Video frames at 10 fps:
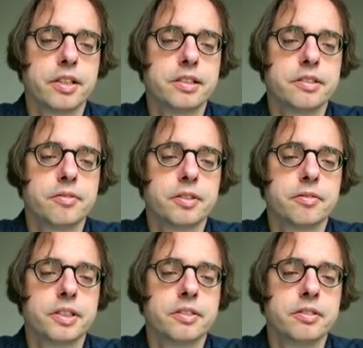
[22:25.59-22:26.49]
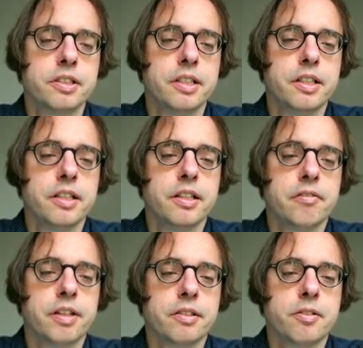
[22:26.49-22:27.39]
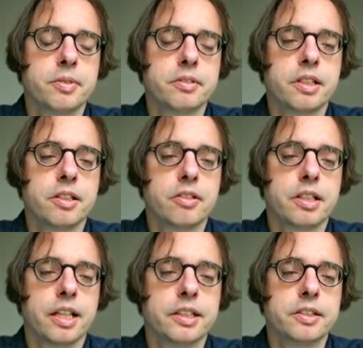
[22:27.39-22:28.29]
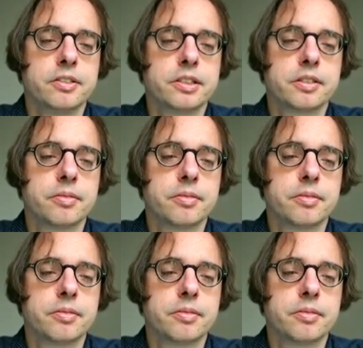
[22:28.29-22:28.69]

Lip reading: So what we do, we compute the log likelihood,